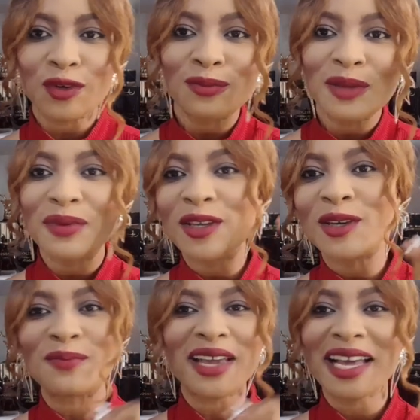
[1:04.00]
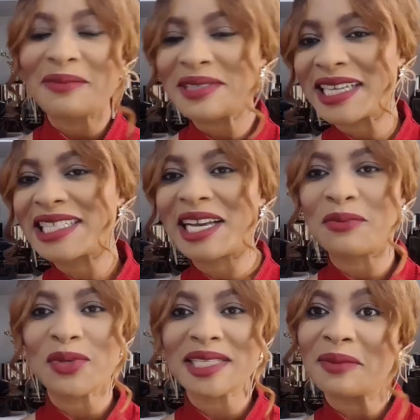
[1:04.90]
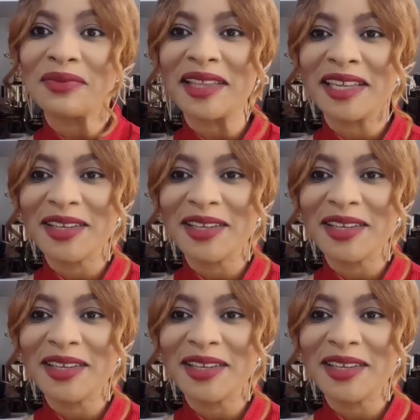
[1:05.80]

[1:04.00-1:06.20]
for maybe your makeup touch-up or something.